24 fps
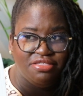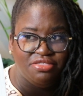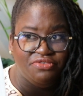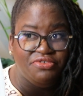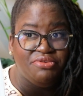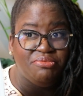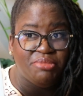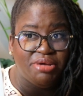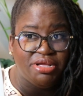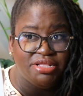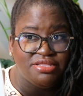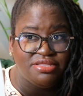
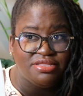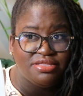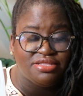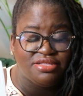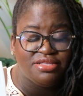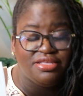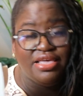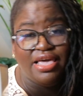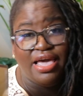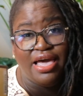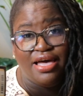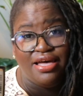three months
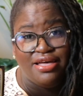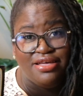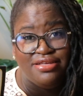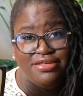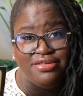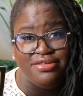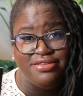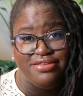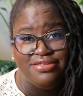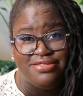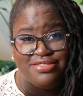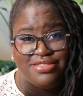yeah
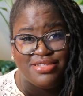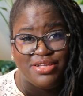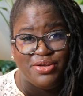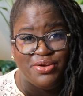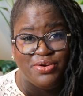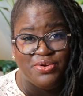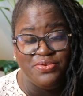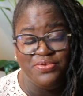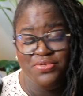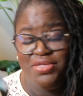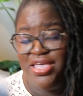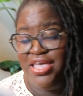
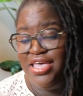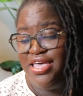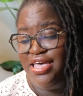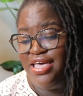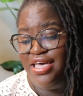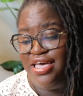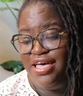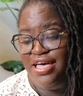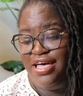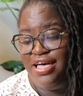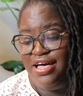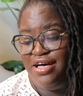so
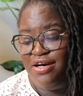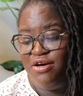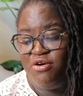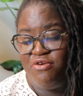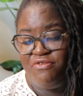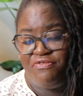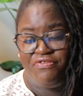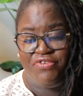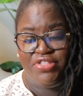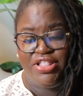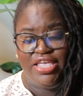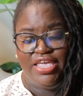
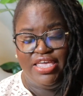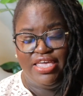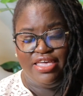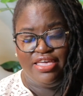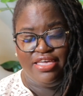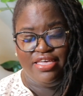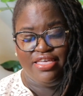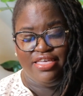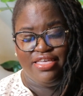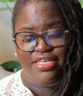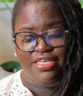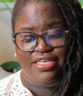
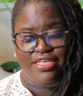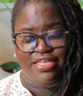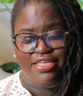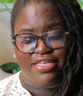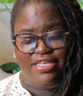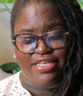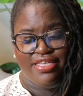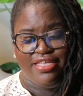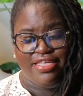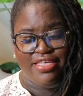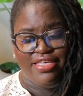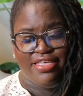hopefully
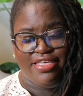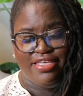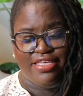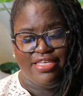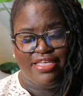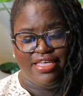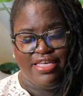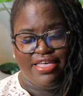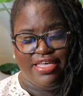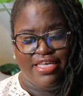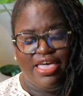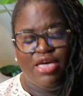
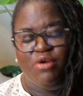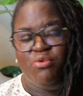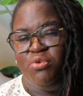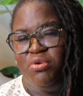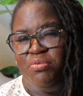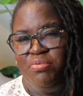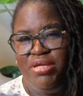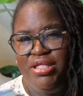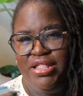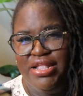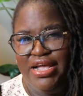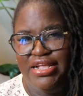it
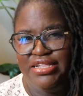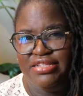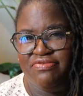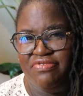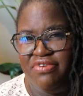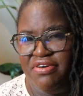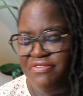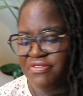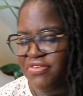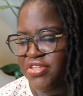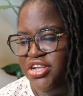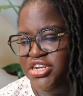would be nice
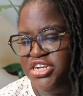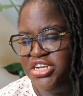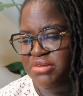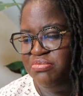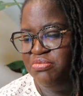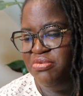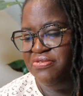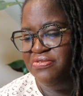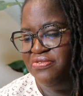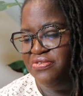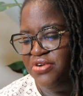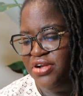if I finish
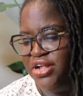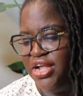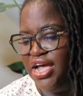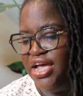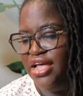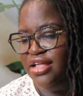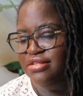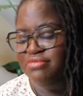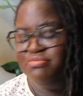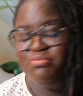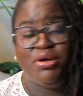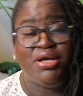it before
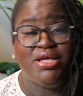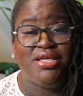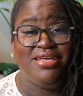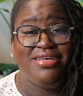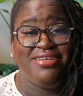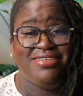that but